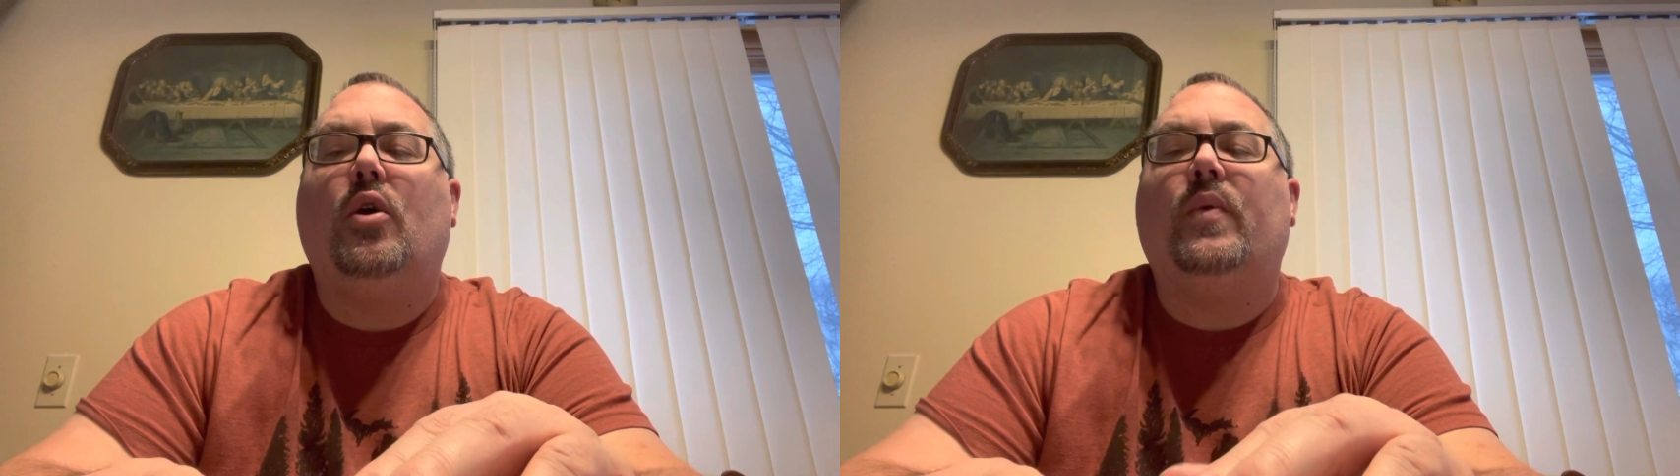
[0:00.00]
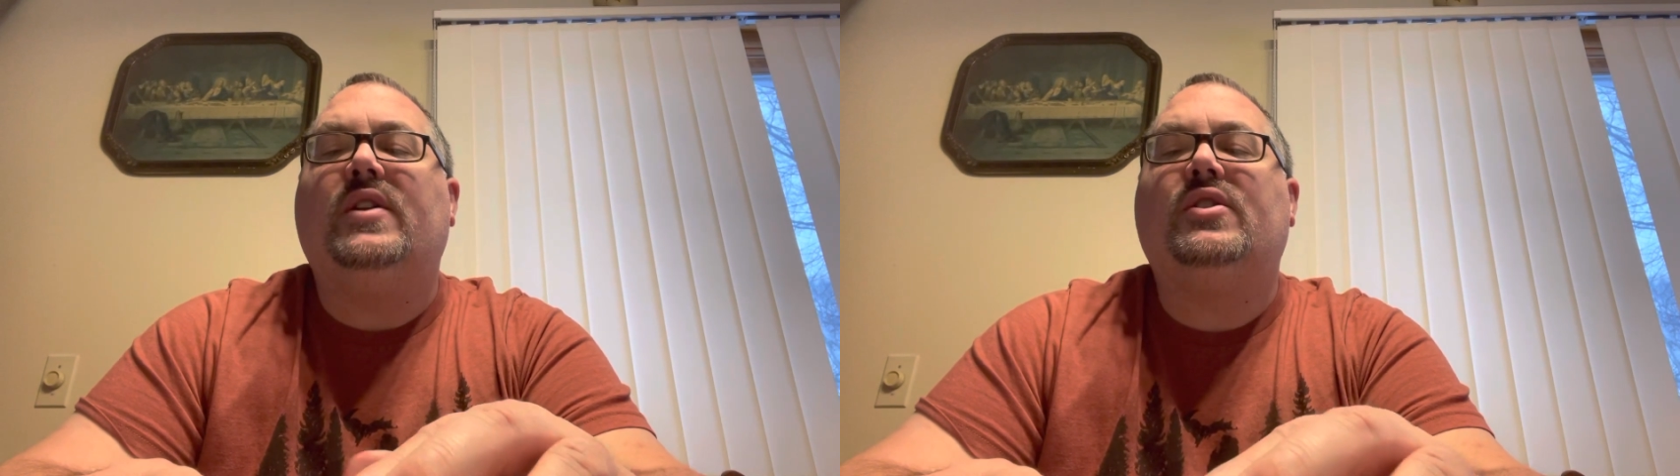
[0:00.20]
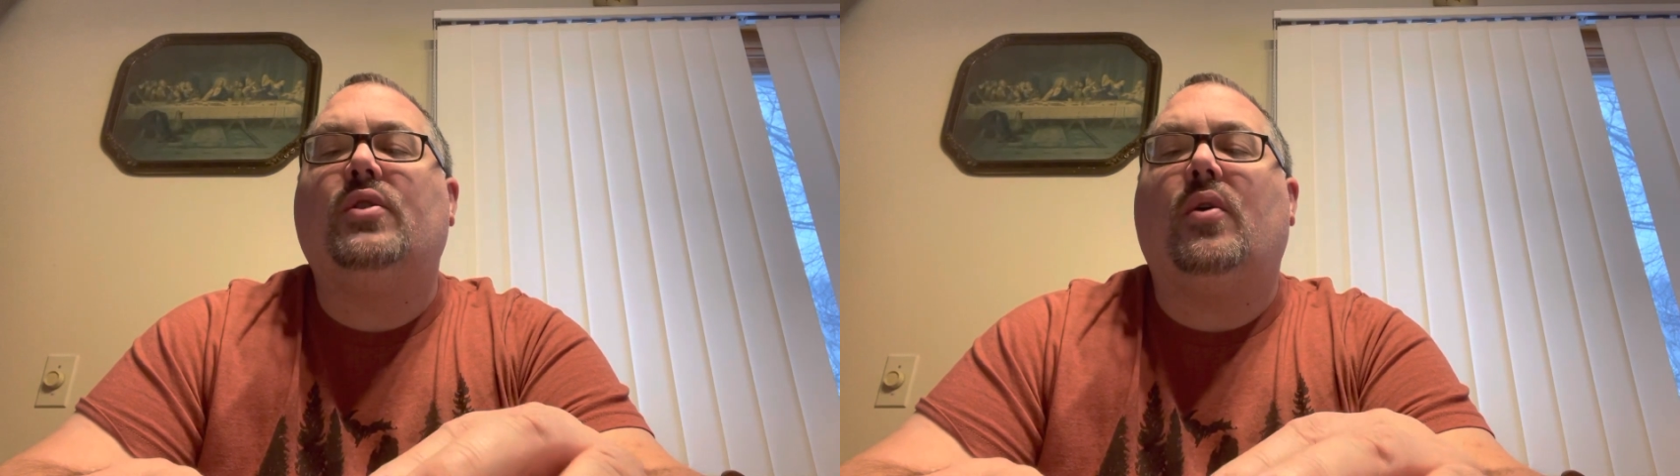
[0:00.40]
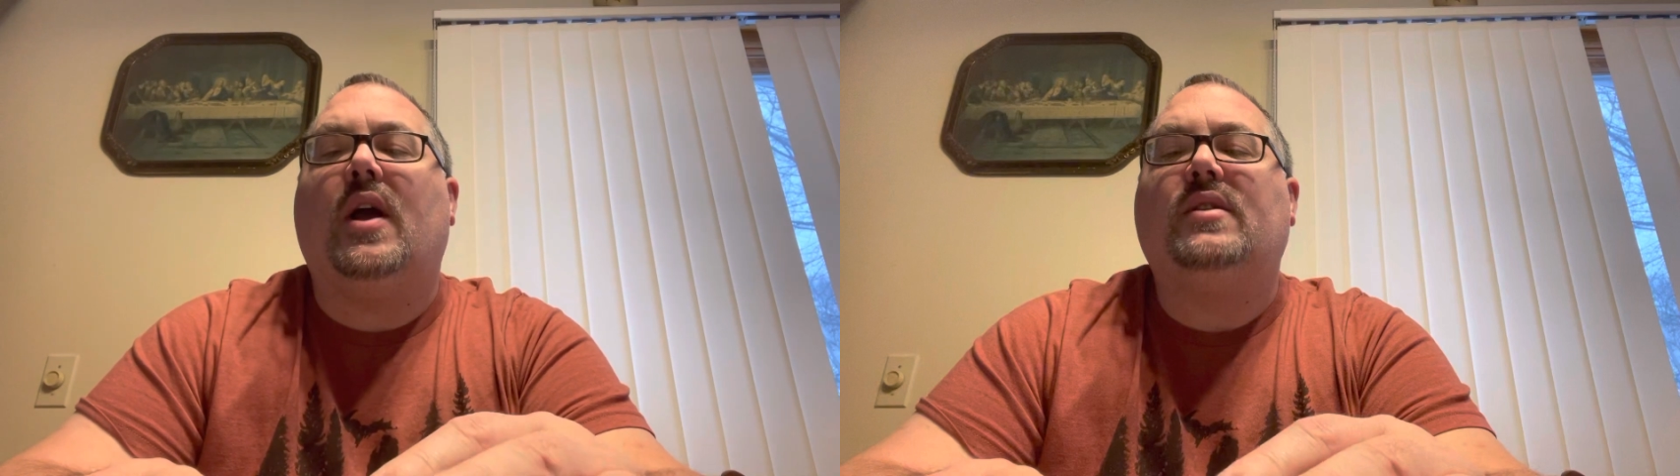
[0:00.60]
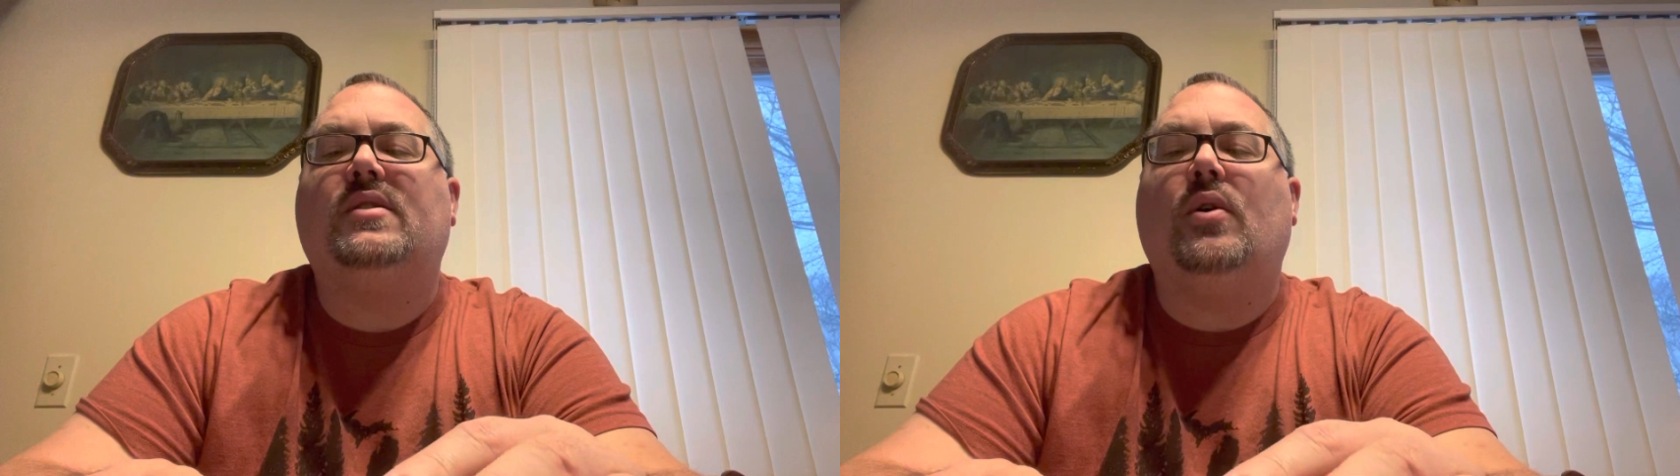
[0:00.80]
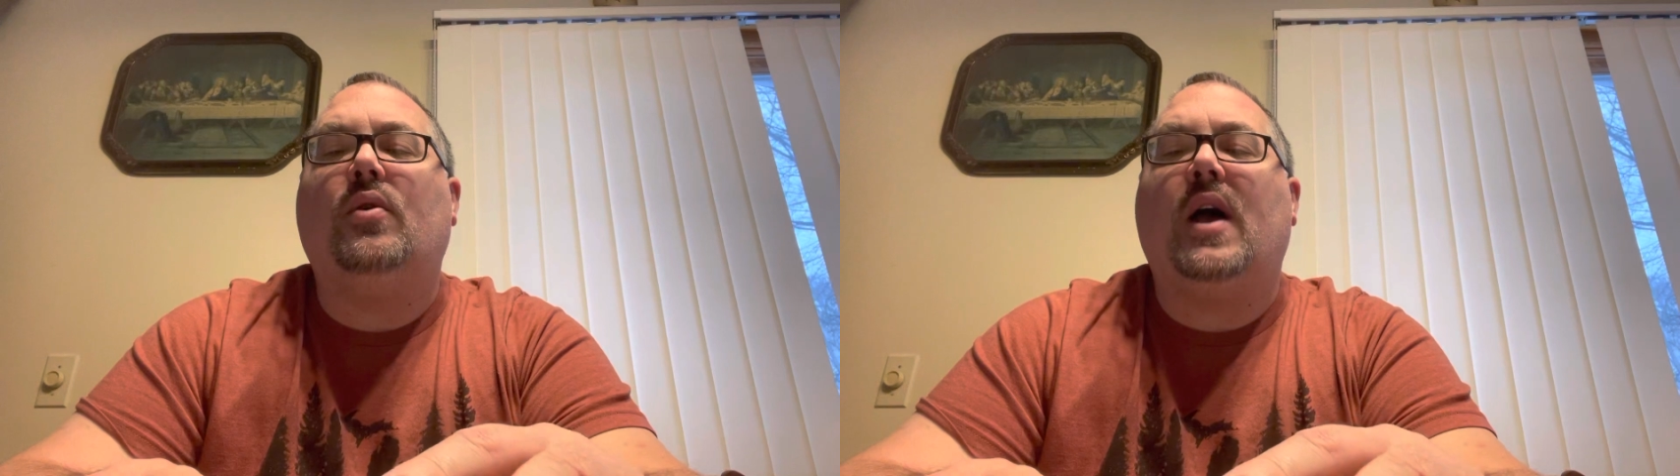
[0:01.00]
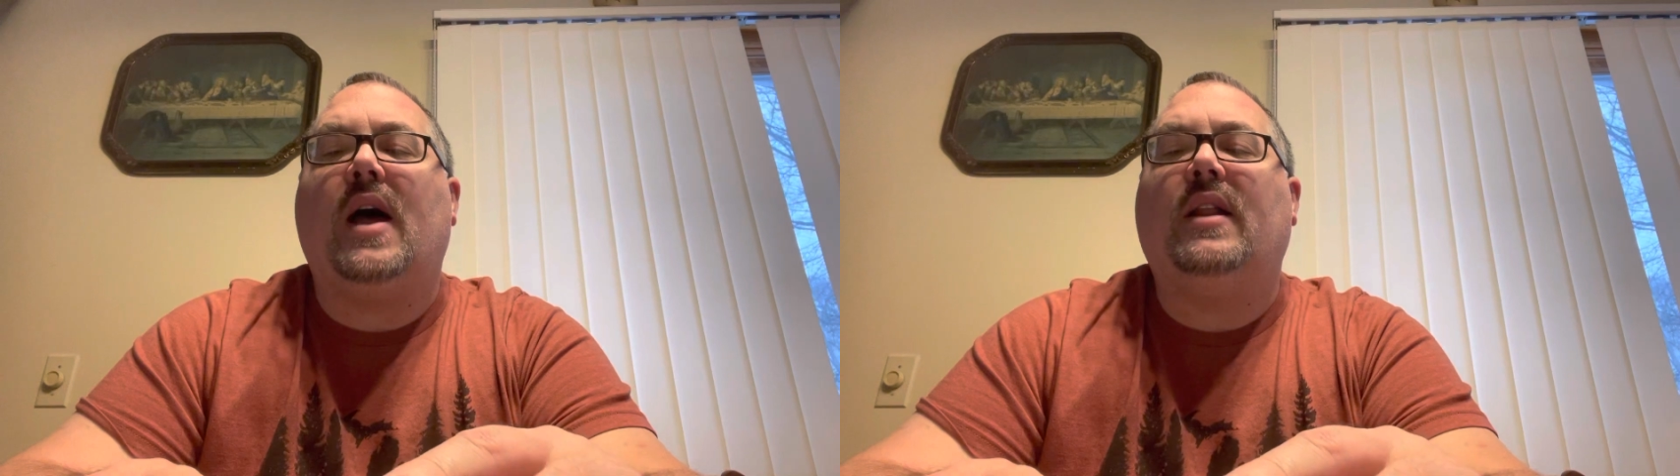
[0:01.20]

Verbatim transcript: Restore us, O God.